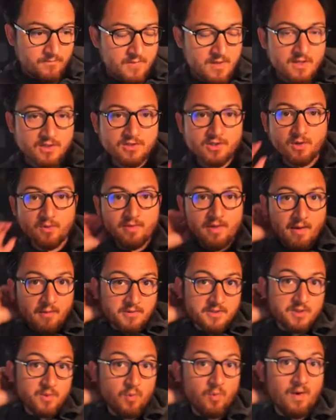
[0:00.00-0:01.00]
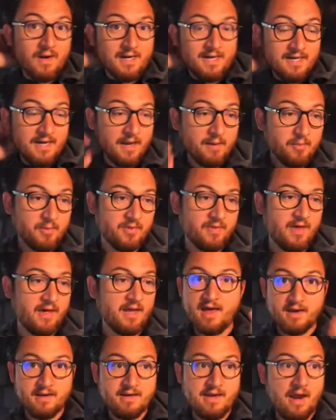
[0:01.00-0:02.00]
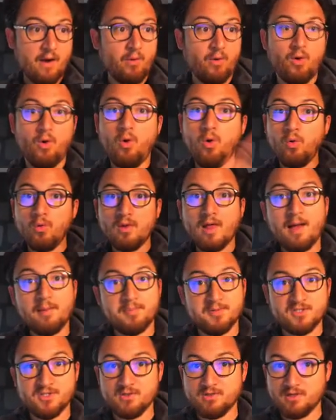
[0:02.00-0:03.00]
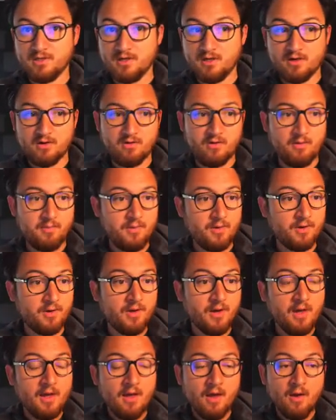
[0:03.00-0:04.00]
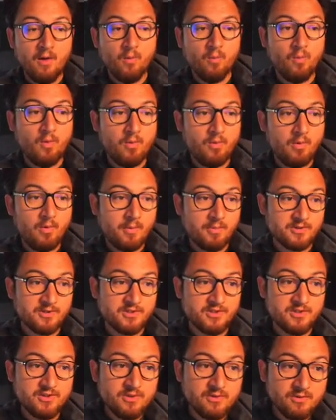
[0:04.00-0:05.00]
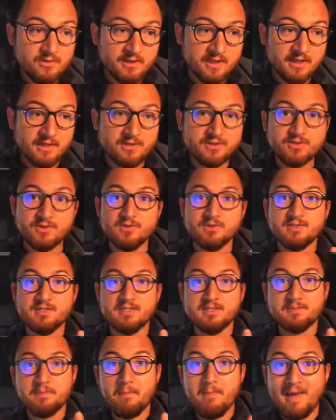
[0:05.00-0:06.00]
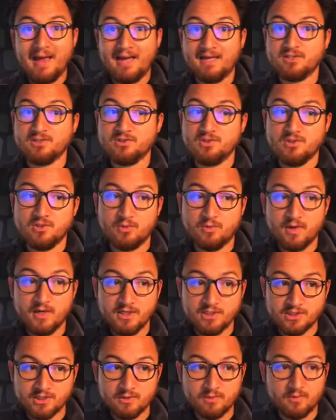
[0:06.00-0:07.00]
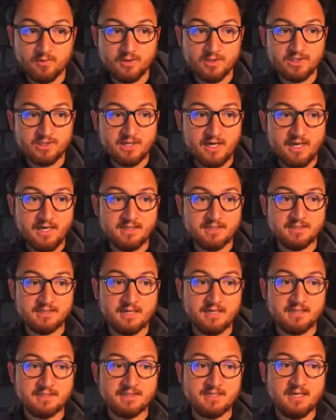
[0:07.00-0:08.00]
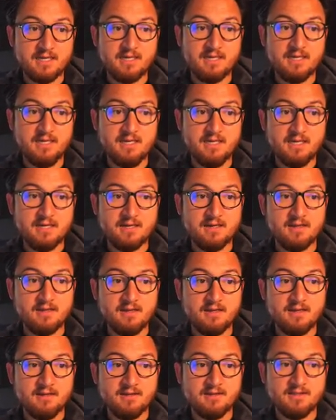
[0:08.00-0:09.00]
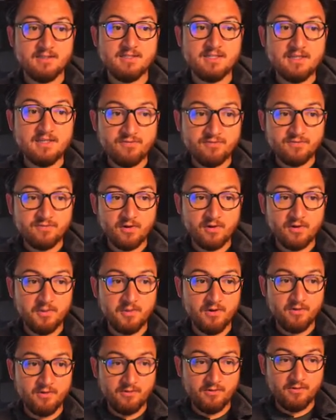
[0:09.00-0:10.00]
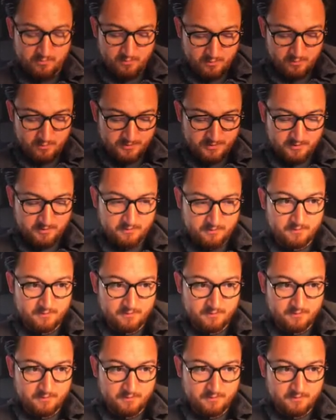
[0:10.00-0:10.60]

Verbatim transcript: So that was what enabled that. Now our whole app is using concurrent mode. What we were able to do then is use this max duration, which, as I said, in default mode, whoops,